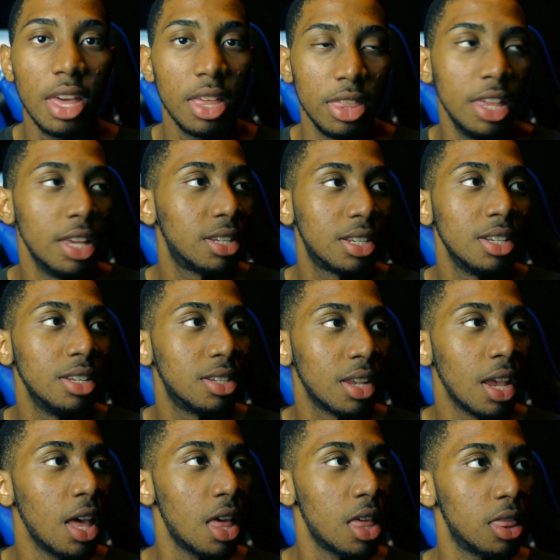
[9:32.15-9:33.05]
This
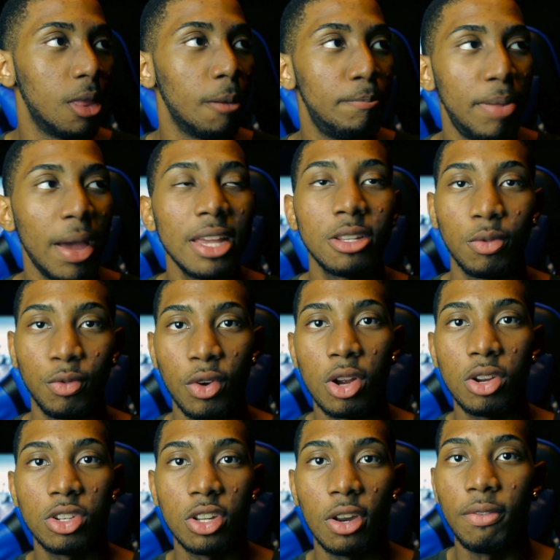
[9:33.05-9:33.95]
is the best
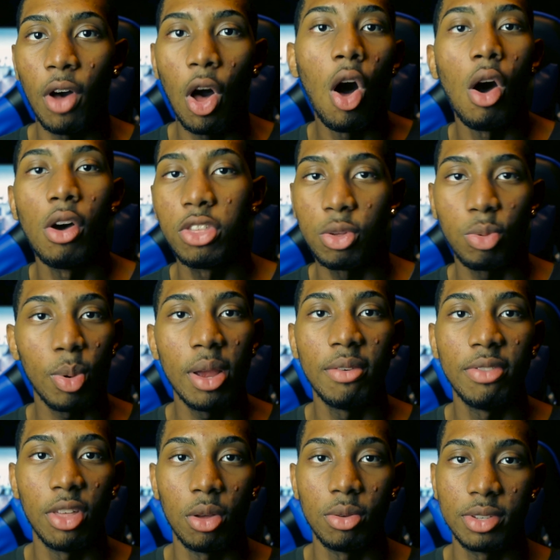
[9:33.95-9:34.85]
version of all
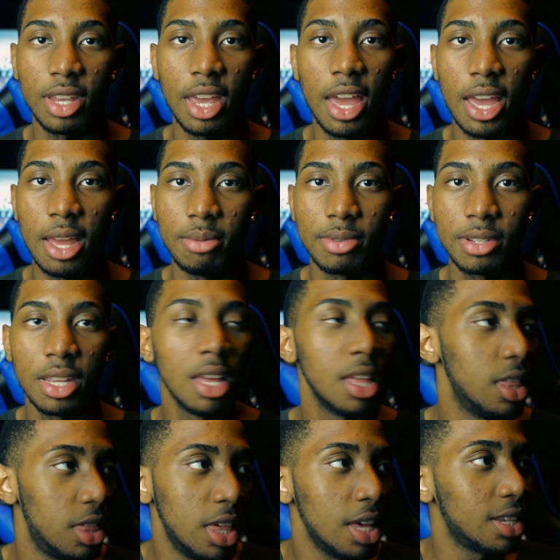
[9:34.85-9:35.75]
3 of those games.
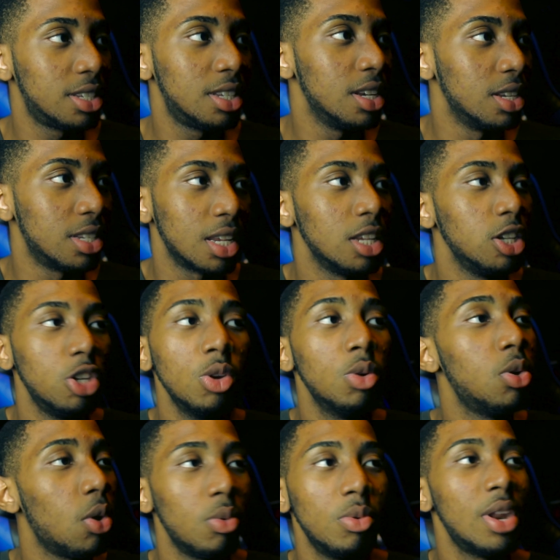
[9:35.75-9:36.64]

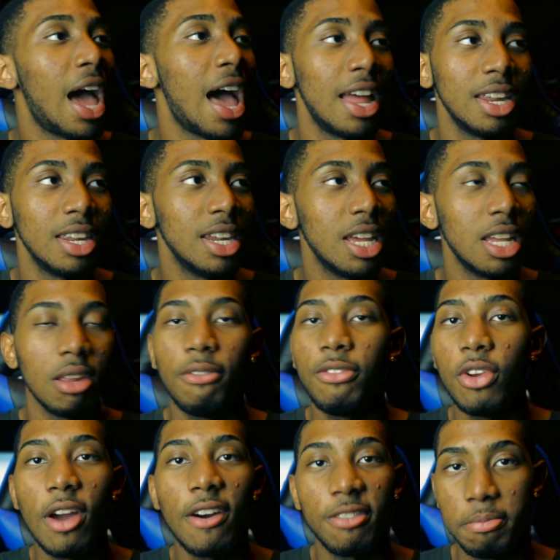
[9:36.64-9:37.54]
You do not need,
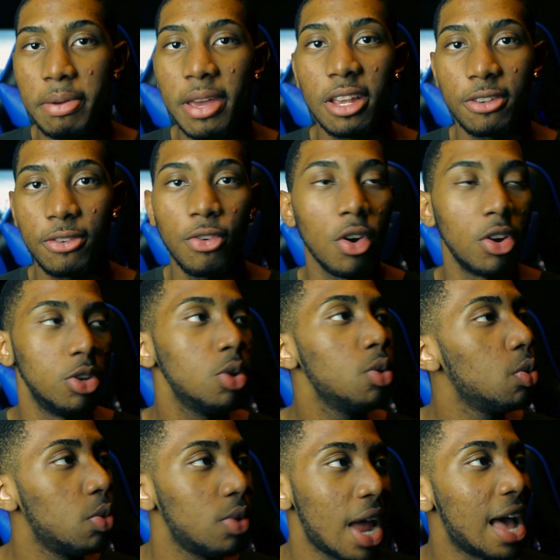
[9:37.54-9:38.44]
if you have a PS4,
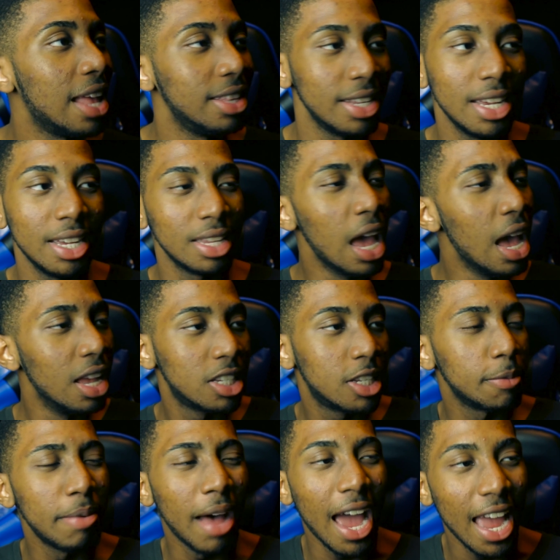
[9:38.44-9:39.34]
you do not need
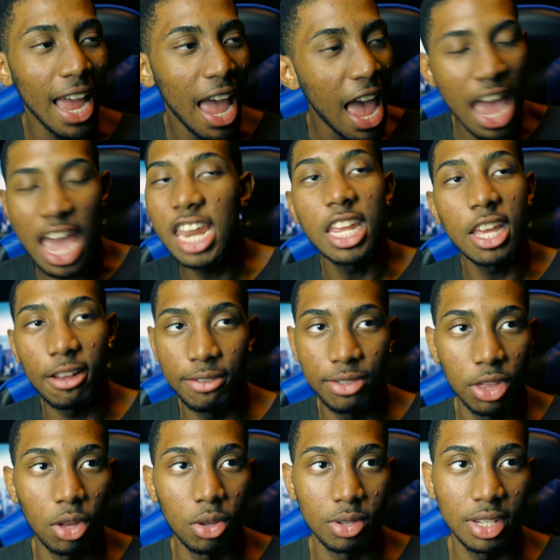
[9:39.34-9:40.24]
to buy any
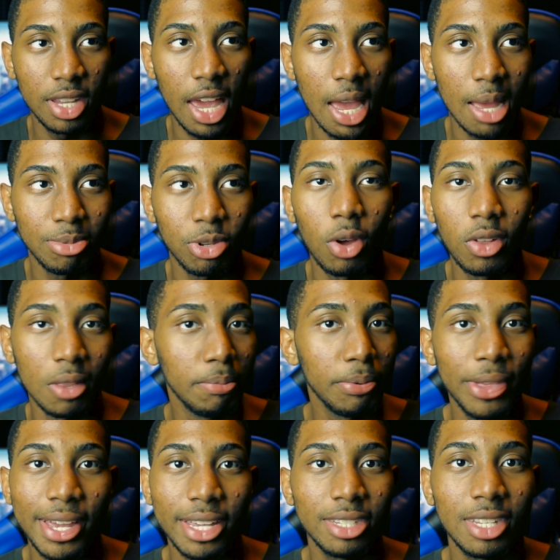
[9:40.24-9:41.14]
of those games on the
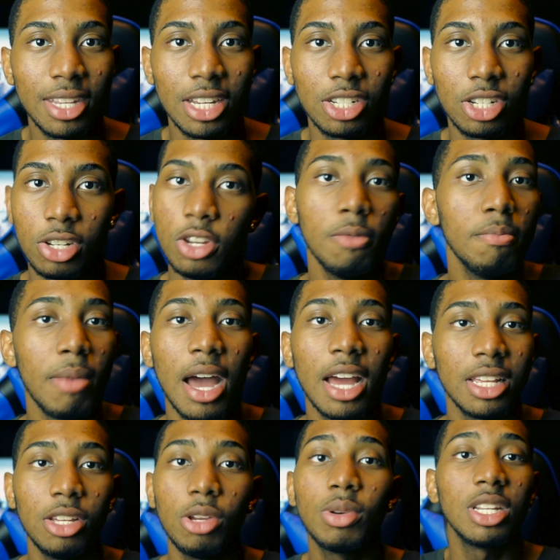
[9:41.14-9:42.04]
PlayStation.
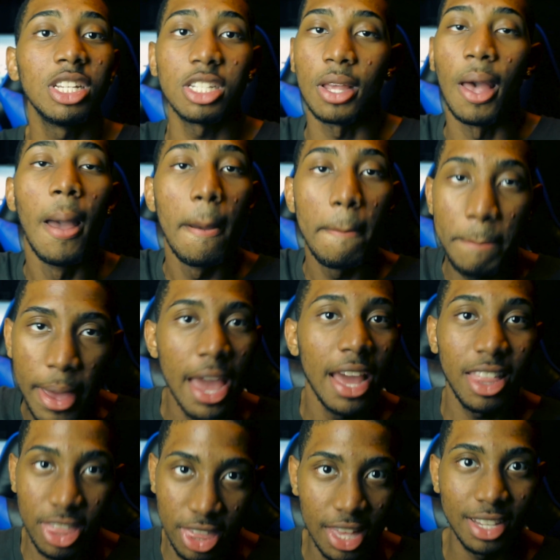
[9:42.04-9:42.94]
You can just
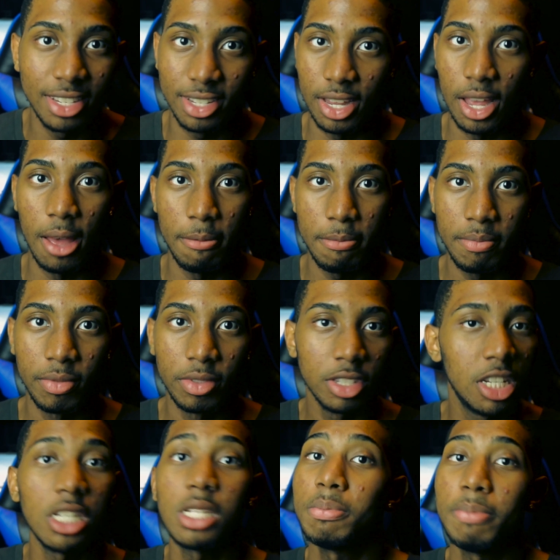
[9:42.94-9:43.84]
pick this up.
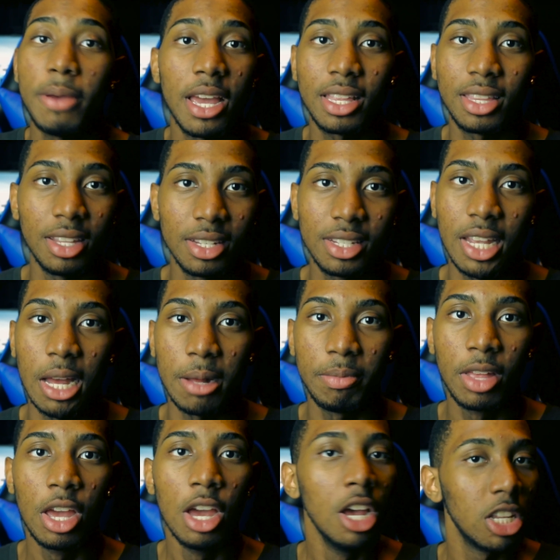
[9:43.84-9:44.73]
just pick this
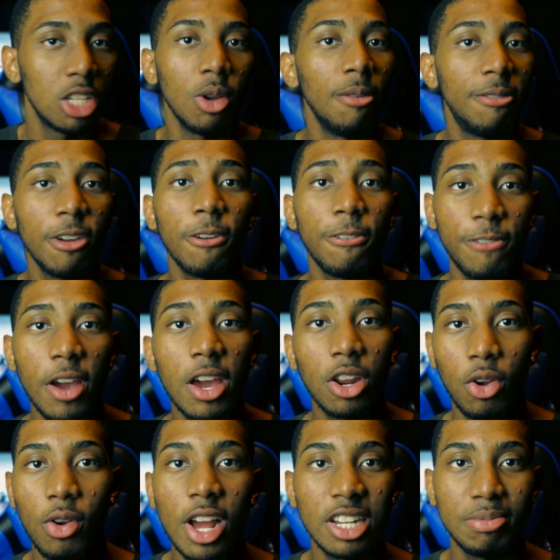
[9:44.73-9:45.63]
up. So if you're a fan
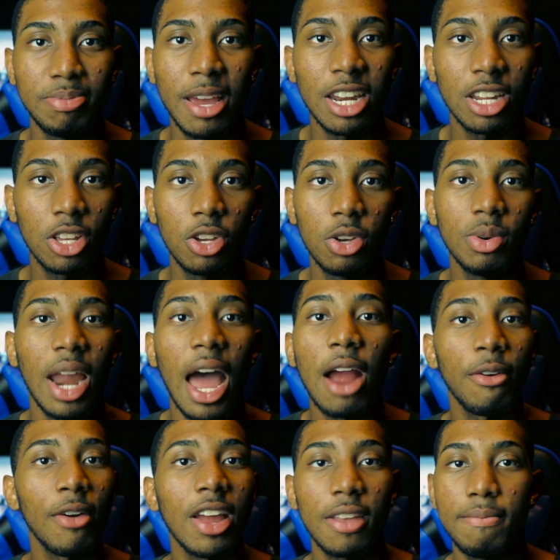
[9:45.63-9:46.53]
of Crash Bandicoot,
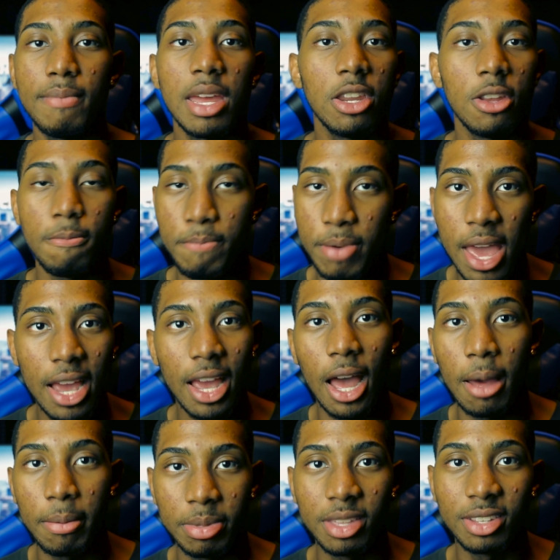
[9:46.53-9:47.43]
I recommend you pick
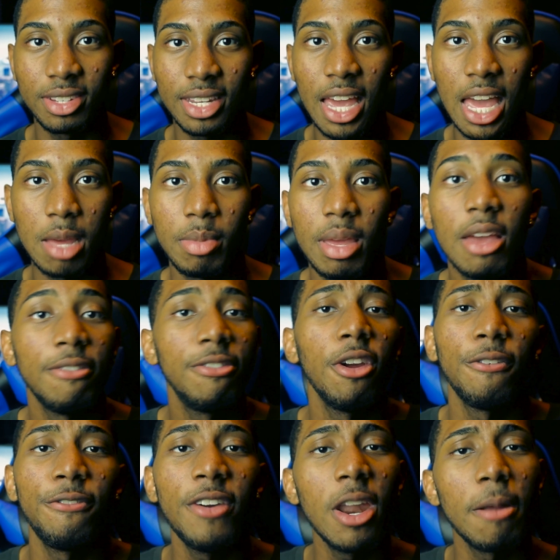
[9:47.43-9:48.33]
up this game. And if
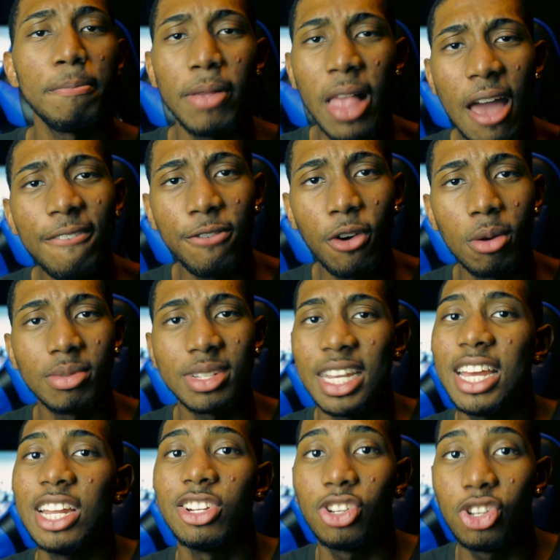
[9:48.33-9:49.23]
you're a fan of
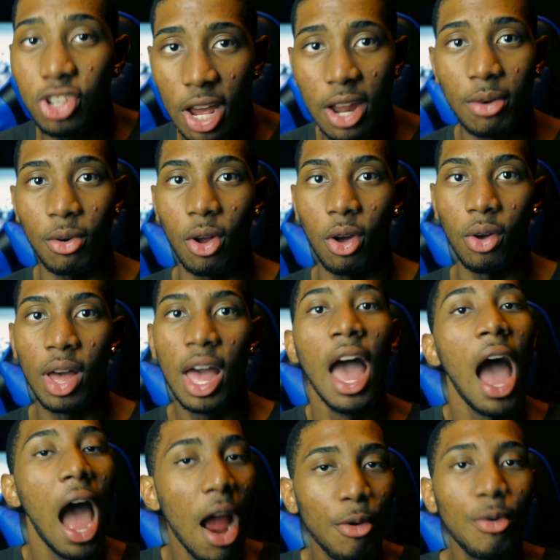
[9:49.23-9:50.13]
platformers in general,
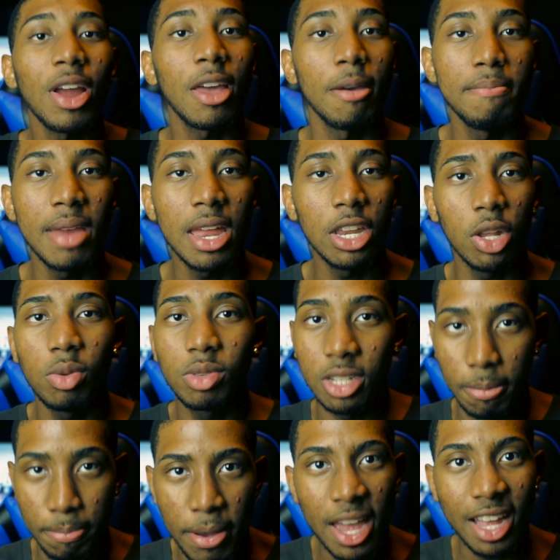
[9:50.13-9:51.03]
I recommend you
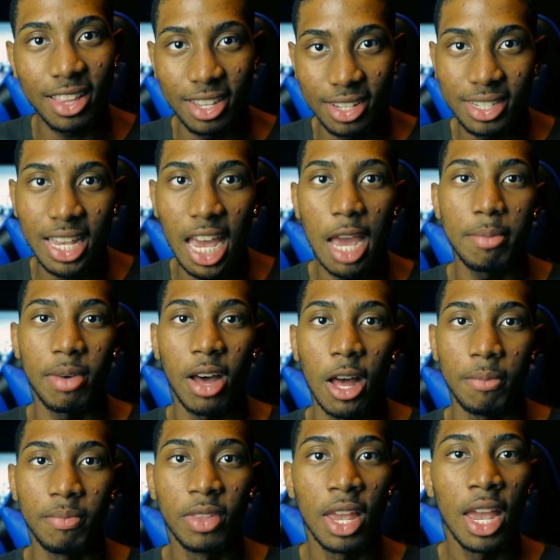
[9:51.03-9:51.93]
to pick this game
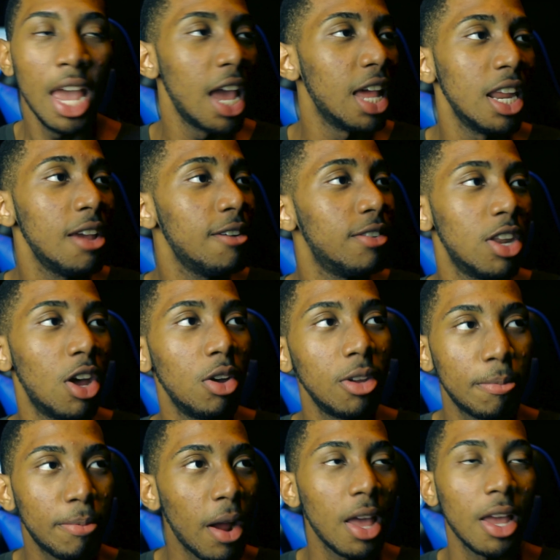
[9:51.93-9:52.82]
up. And even though
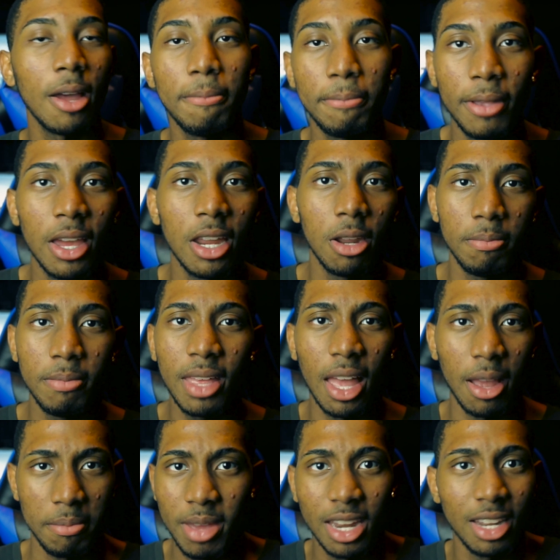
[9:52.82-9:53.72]
you're probably gonna play it and be
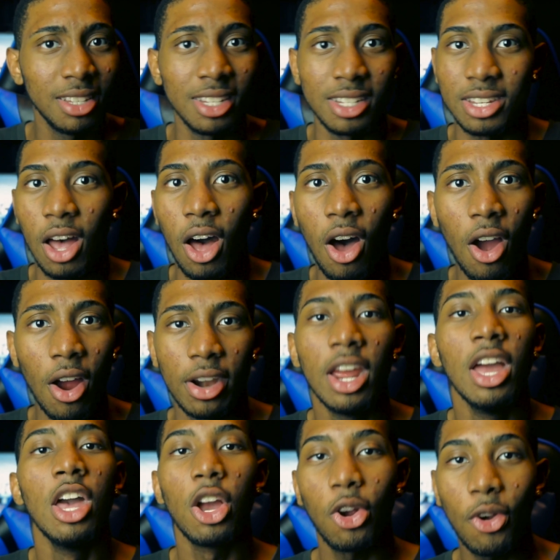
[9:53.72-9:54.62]
like, man, this is hard.
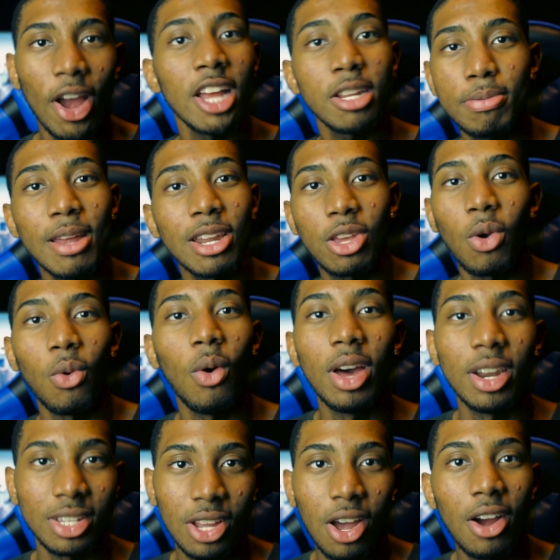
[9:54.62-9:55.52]
Crash Bandicoot
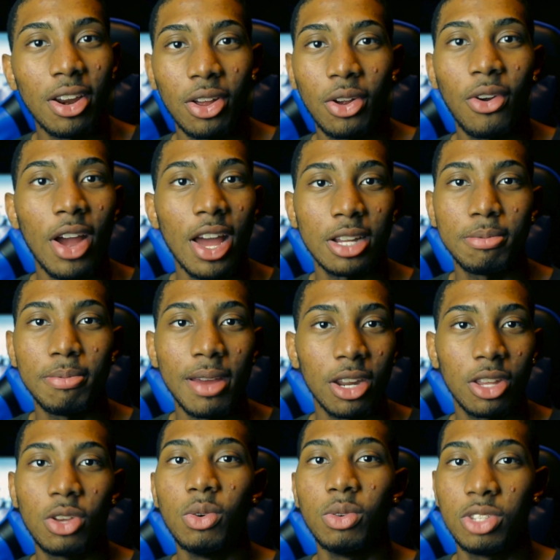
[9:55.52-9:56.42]
1 is harder than Crash
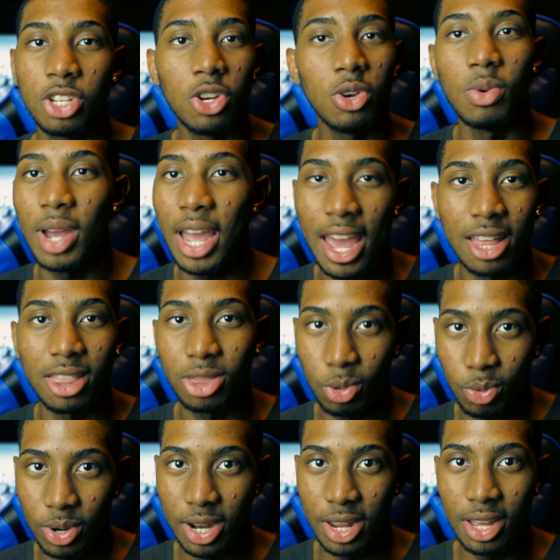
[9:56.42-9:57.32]
Bandicoot 2 and
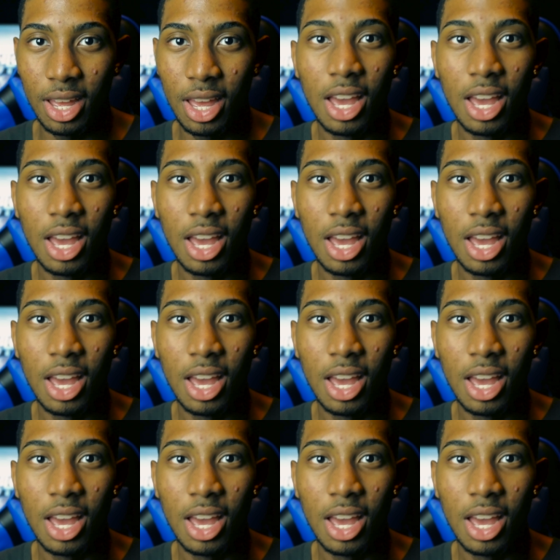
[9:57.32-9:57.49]
3.